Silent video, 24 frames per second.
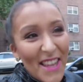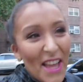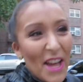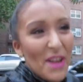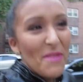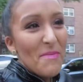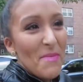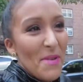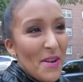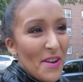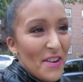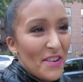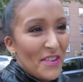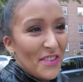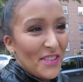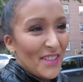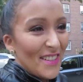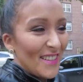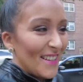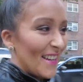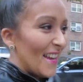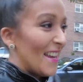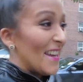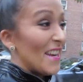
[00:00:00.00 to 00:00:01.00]
library
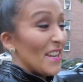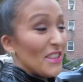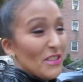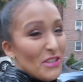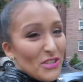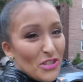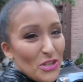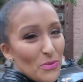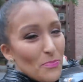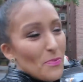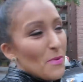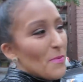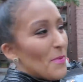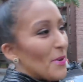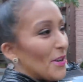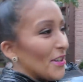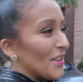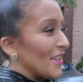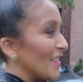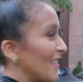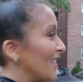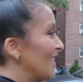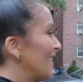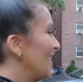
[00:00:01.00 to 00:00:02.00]
and what at else? the
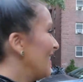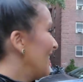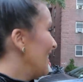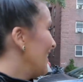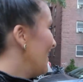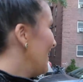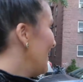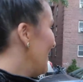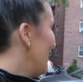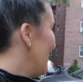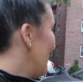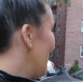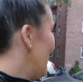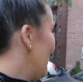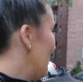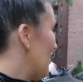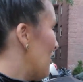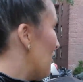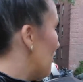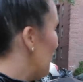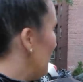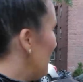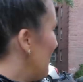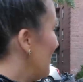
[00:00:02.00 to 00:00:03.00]
supermarket.
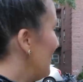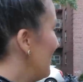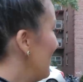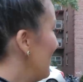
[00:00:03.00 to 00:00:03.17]
Nothing?